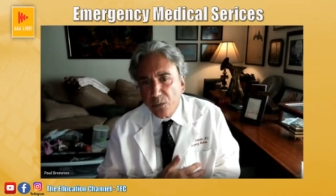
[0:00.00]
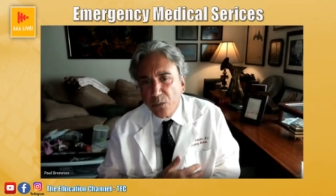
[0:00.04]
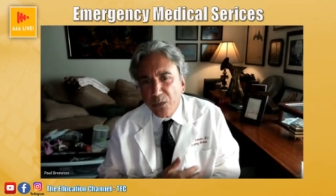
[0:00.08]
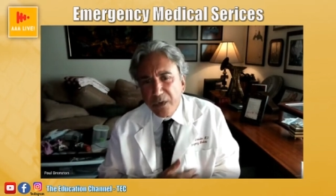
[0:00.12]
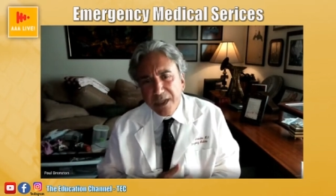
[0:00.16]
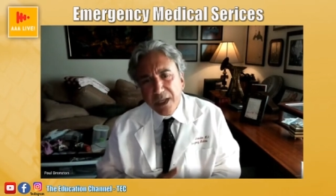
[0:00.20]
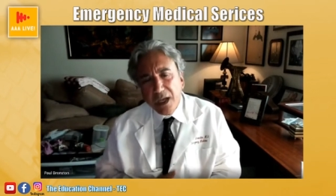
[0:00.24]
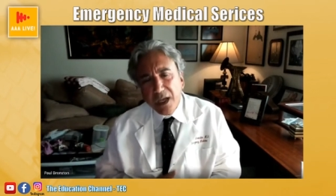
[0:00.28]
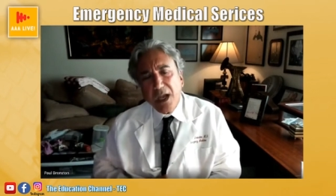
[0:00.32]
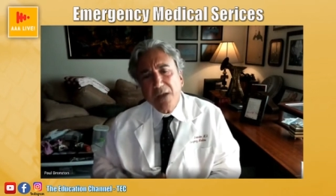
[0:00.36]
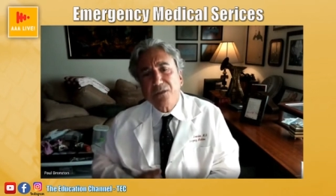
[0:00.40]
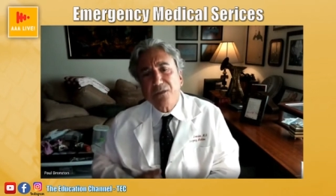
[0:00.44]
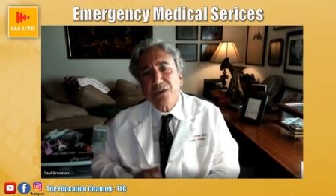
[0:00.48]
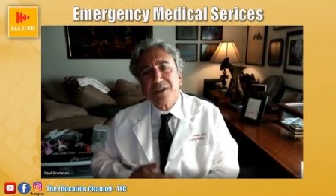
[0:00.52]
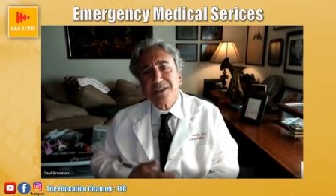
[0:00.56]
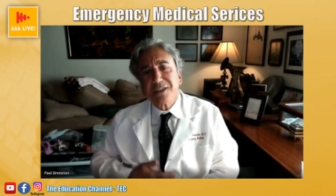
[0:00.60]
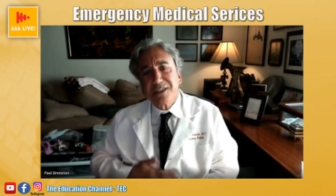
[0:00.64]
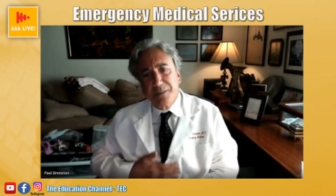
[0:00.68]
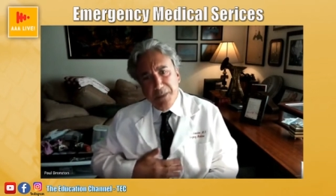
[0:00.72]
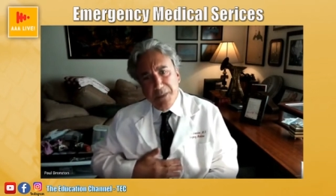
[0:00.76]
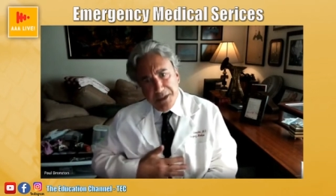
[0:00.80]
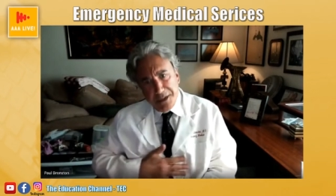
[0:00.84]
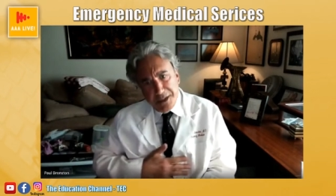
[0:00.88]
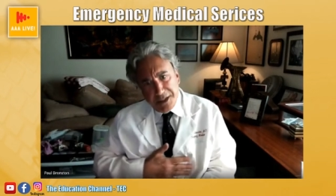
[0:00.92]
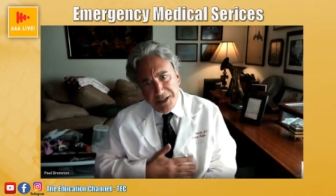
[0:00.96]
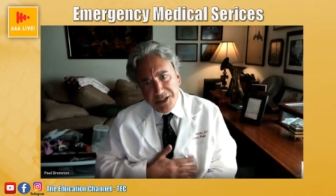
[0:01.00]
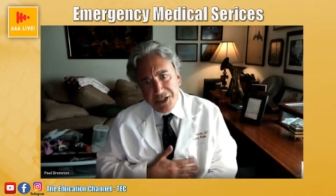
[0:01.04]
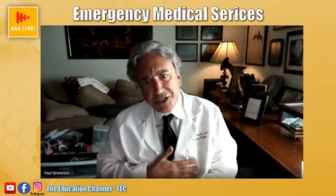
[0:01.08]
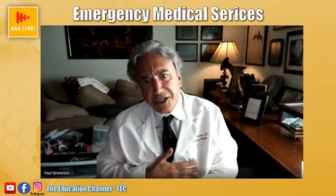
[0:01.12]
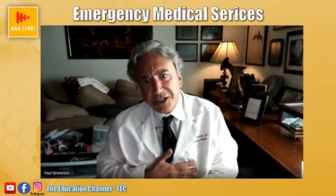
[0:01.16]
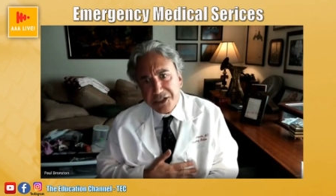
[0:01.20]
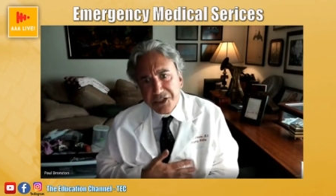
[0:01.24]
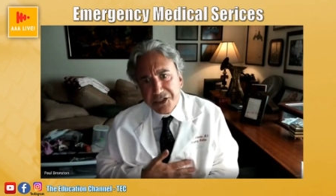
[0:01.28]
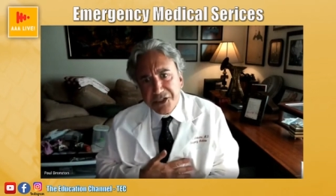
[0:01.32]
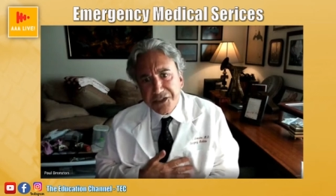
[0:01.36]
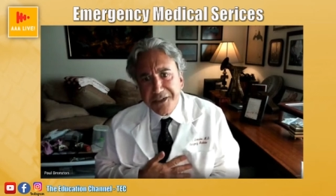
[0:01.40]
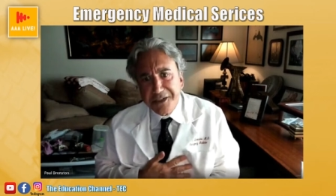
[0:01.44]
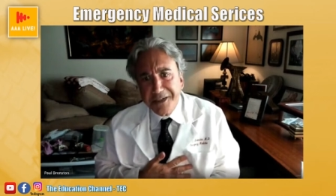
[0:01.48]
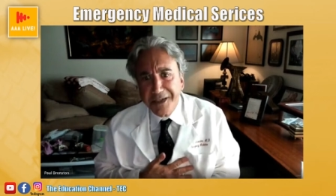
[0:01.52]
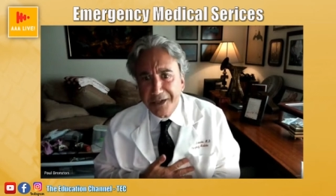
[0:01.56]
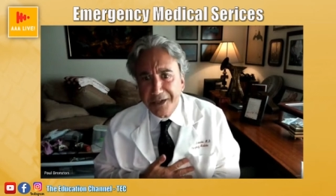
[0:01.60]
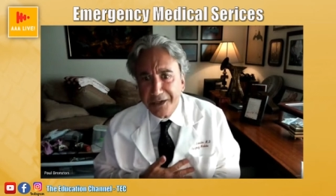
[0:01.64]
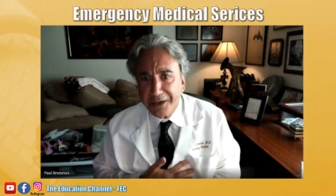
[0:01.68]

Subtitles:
Well, yeah, I feel some indigestion here.